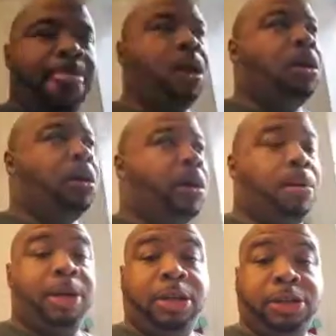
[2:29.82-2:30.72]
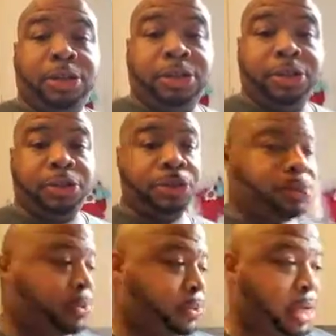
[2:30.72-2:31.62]
I'm going to show you
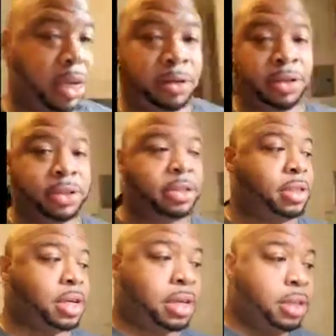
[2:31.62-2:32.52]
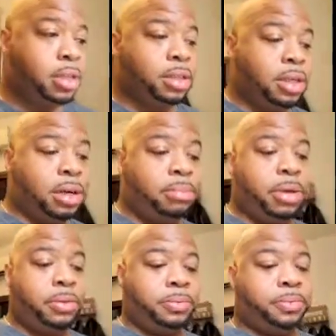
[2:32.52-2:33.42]
how to start the gumbo
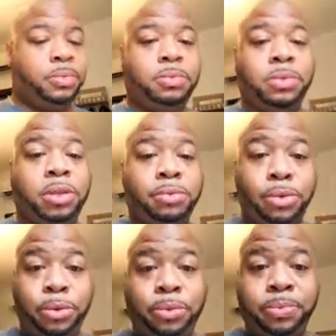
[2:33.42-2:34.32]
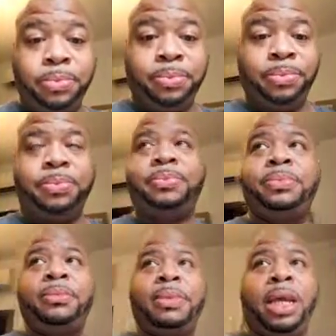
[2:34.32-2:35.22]
with a roux.
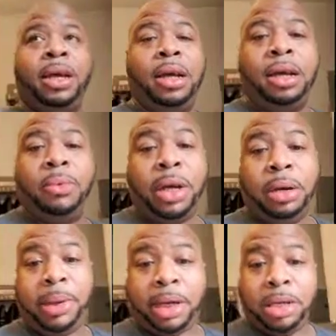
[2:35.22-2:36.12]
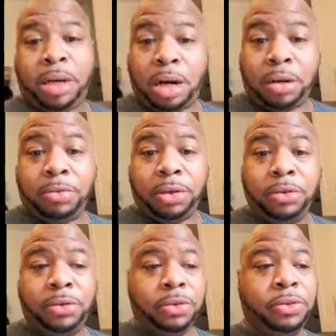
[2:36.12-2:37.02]
We're going to make a dark roux.
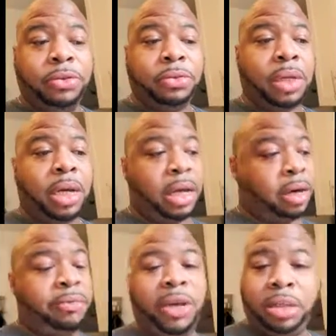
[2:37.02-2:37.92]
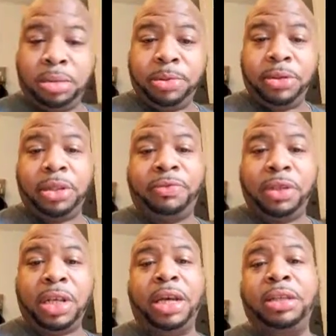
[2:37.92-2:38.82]
We're going to add our vegetables after
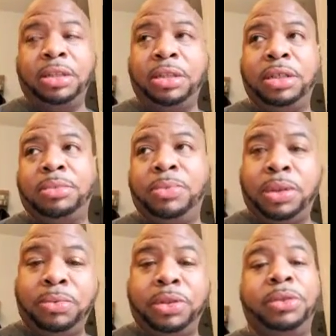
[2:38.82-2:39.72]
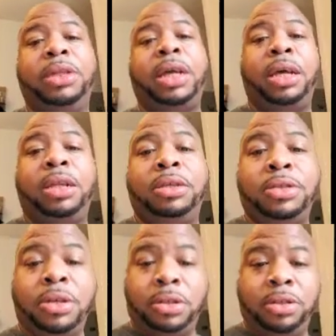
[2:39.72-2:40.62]
that. We cook them with the roux, then add the
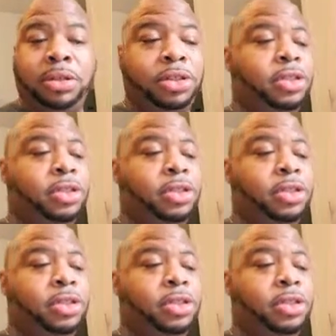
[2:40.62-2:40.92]
sausage.